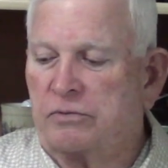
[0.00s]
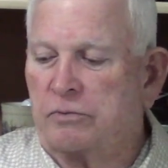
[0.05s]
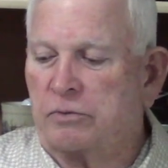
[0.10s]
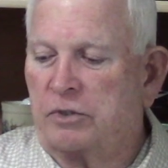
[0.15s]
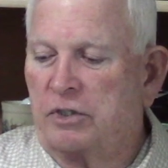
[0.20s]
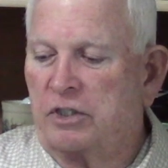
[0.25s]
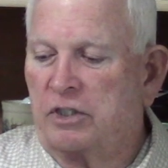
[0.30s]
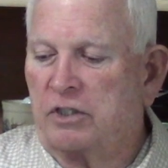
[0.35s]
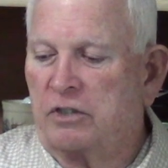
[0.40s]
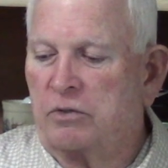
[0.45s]

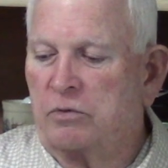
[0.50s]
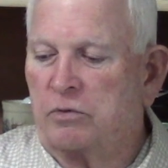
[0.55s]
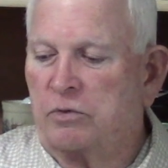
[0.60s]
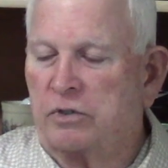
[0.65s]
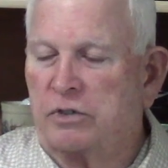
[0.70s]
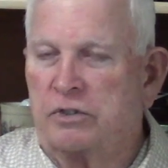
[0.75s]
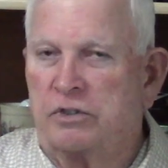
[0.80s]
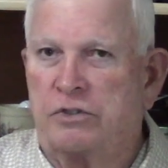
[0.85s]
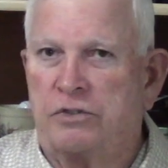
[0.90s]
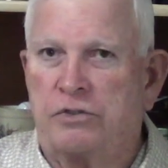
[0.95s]
We're not
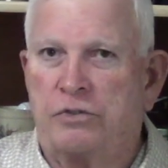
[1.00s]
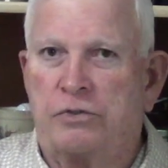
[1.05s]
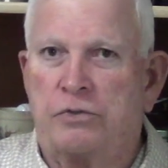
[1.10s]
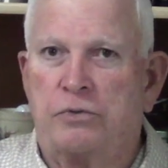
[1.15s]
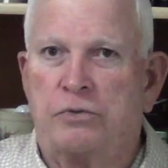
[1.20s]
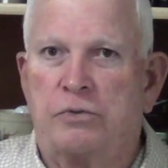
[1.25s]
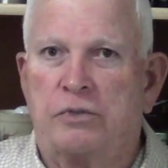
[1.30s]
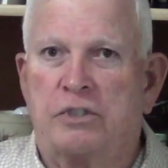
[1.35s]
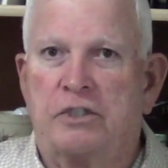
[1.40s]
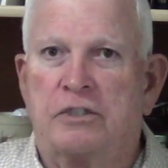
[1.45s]
going
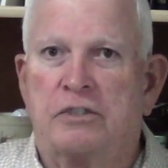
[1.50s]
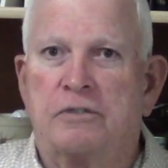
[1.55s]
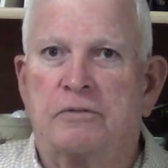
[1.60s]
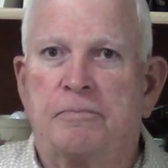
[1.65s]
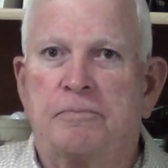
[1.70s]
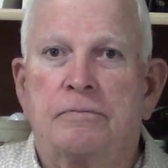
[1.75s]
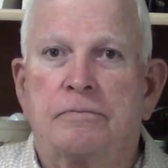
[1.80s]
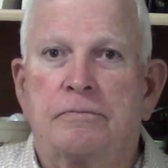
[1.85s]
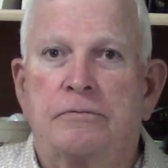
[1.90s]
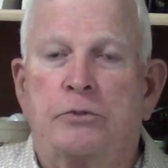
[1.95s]

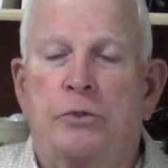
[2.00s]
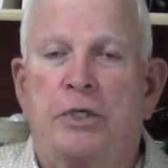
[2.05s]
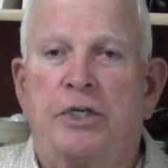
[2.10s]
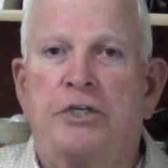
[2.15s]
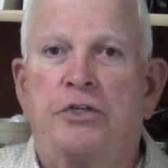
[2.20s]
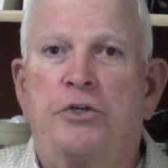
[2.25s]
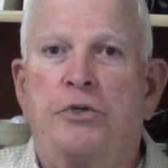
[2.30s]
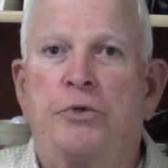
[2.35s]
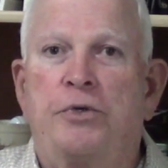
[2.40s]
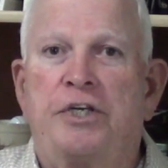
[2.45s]
to
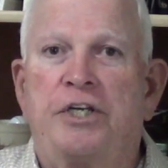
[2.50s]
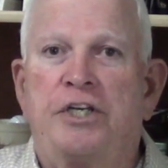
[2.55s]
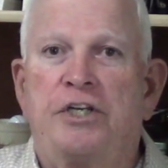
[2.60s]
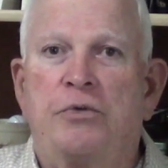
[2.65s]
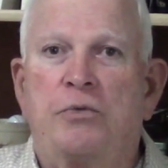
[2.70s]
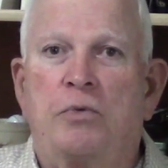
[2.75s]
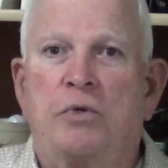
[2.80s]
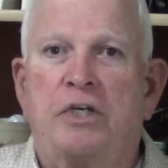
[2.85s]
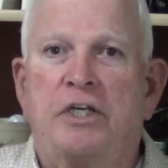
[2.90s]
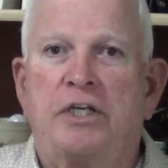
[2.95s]
threaten you in any
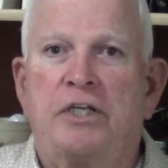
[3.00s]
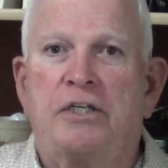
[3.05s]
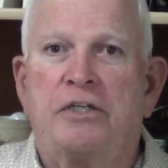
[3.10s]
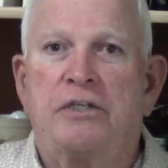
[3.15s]
way.